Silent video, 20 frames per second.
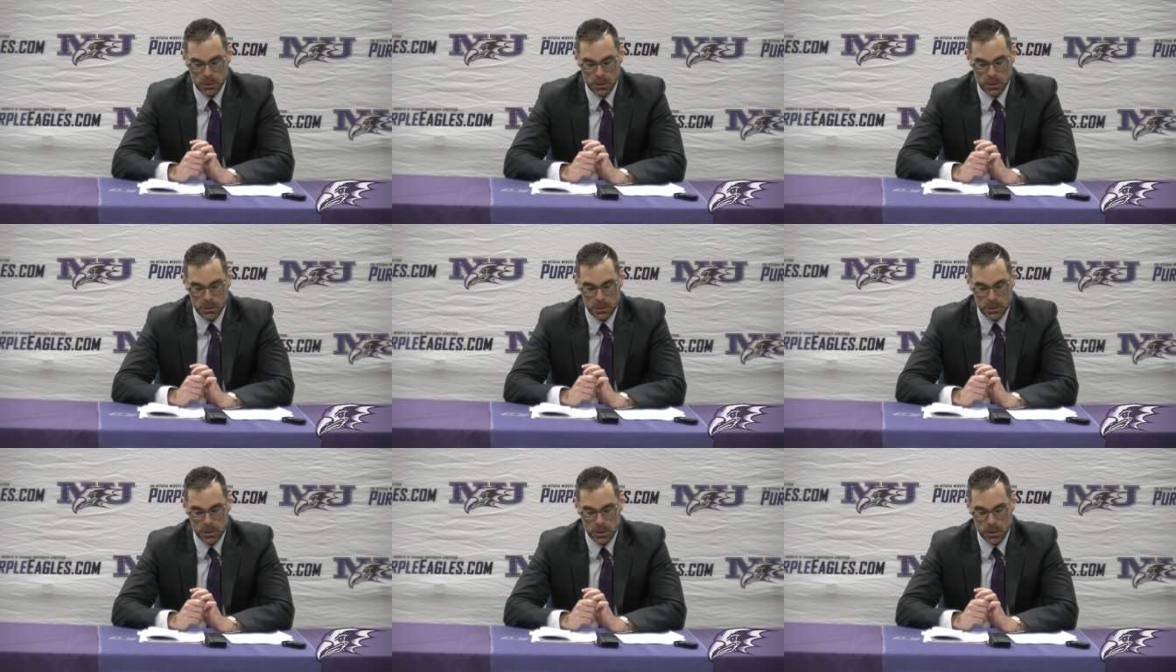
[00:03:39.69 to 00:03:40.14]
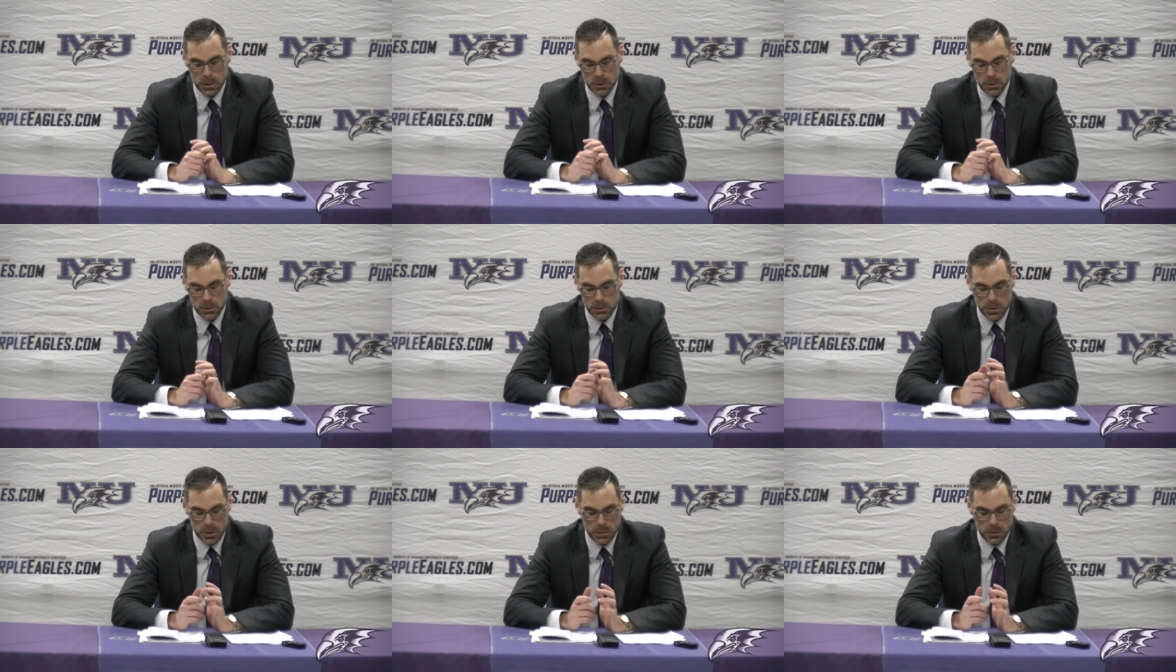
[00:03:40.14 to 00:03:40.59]
and
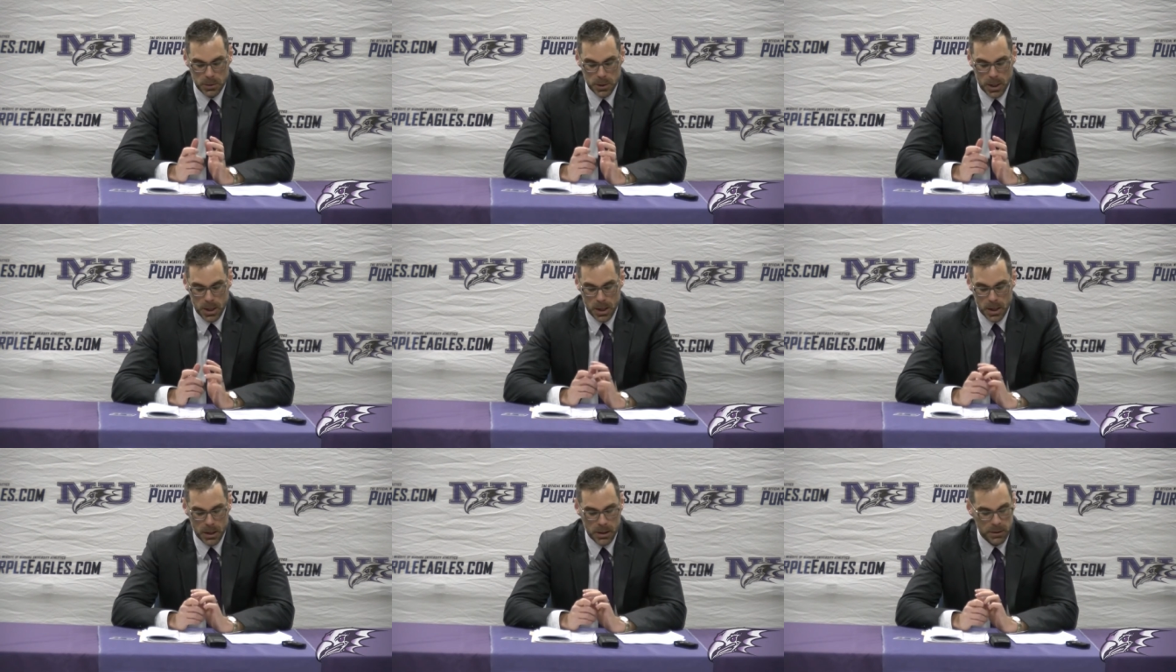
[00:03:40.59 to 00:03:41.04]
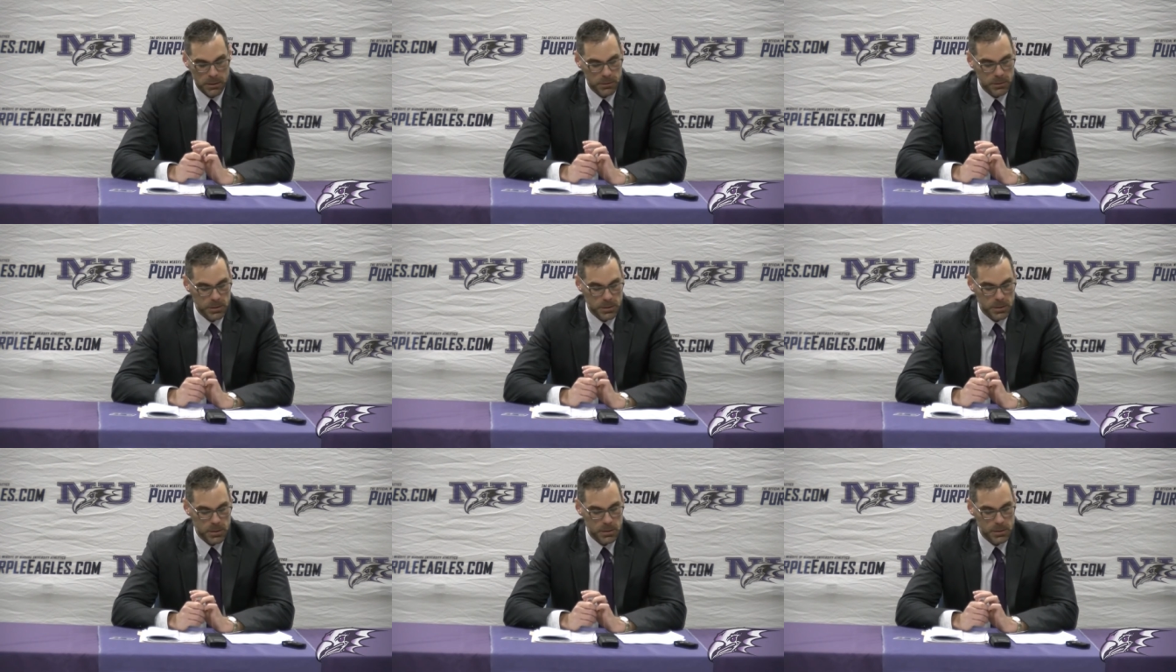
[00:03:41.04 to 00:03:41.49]
seniors that we have,
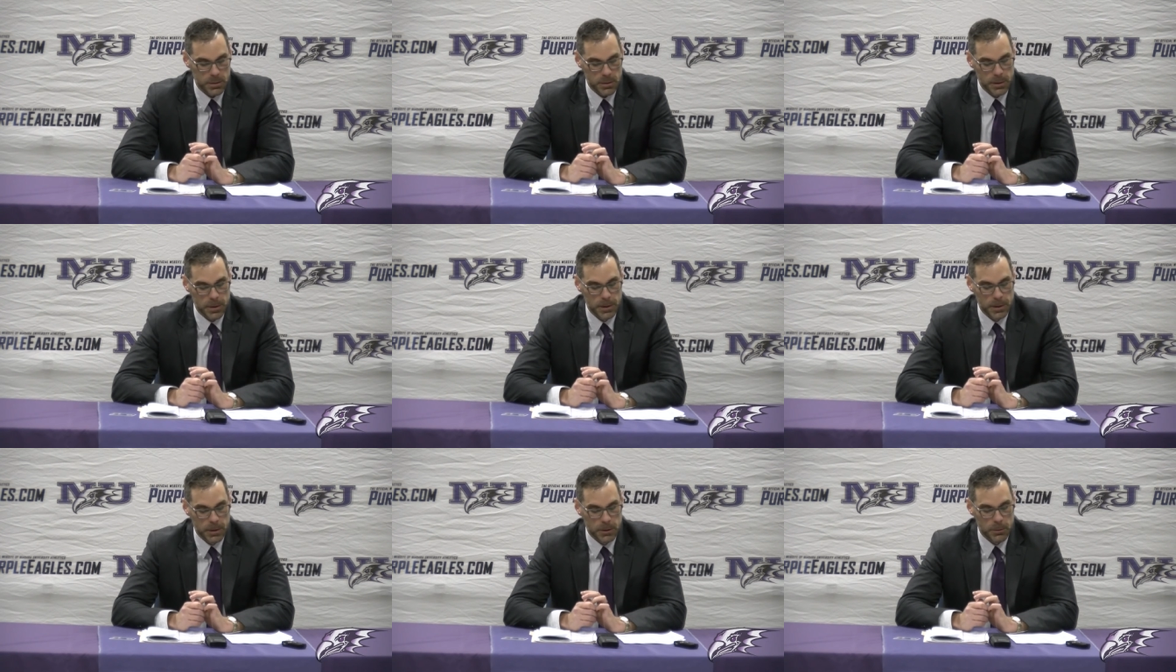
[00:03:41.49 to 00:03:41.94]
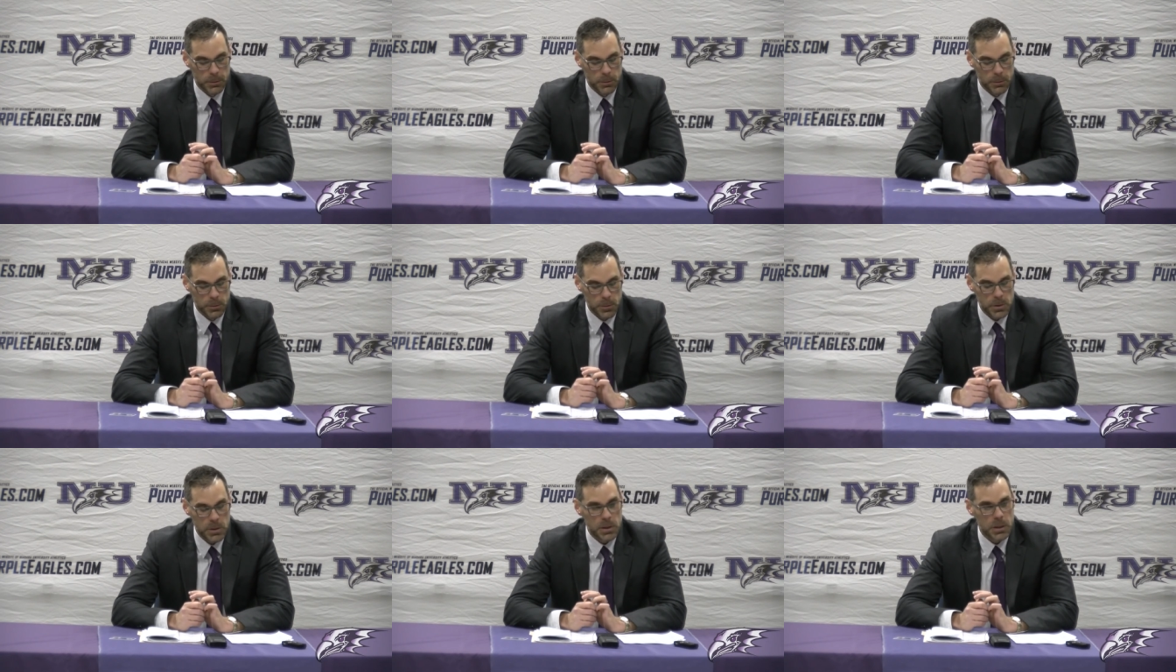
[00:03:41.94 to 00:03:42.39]
it's,
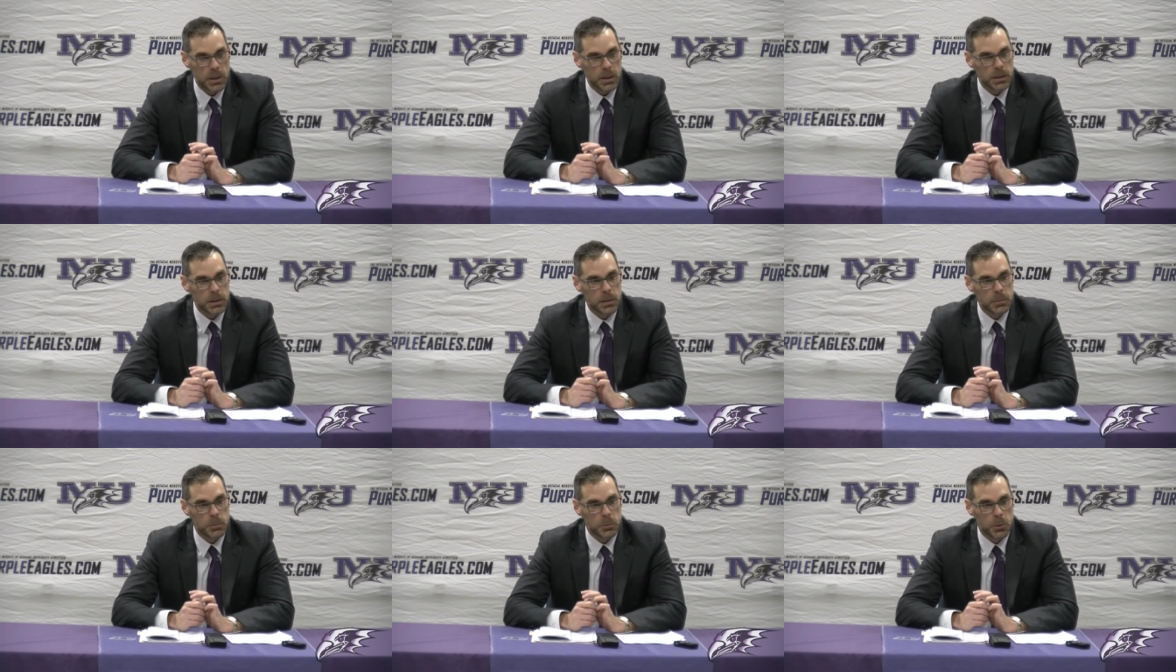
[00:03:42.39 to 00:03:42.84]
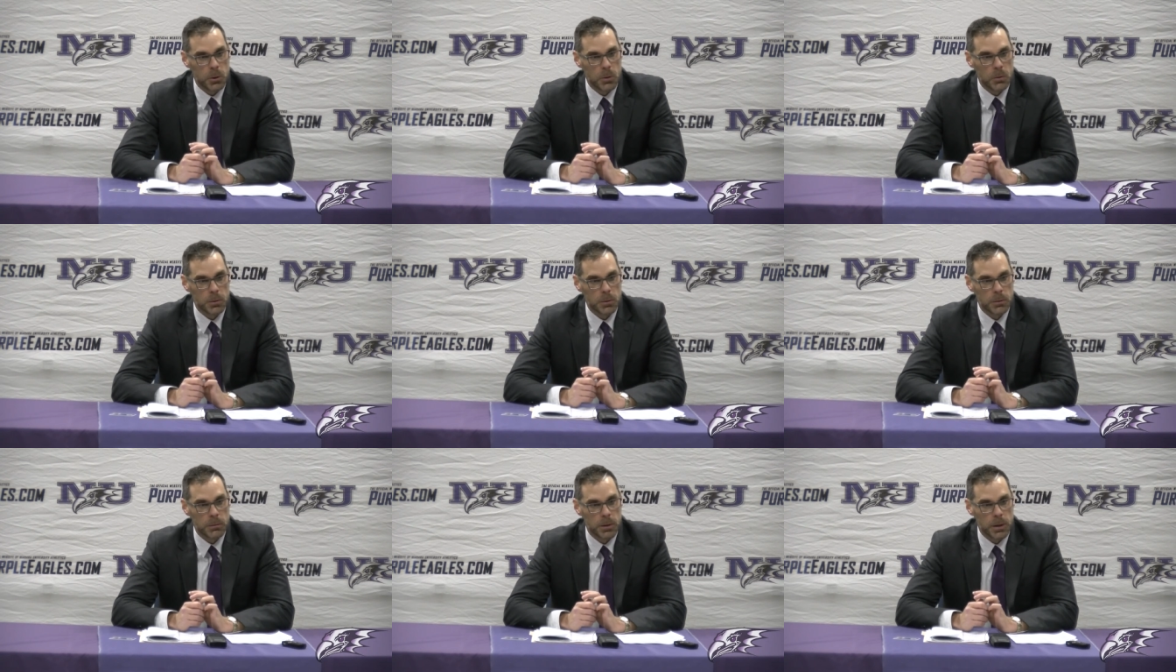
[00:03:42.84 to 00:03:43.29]
we just got to keep
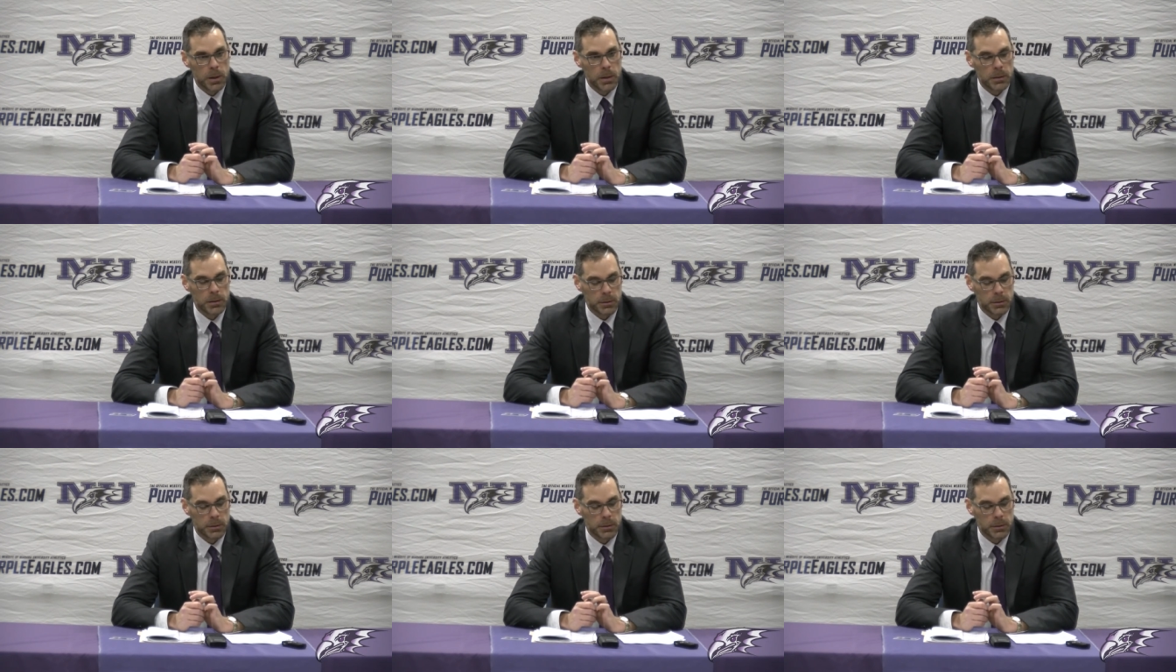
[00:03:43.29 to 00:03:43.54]
growing, right?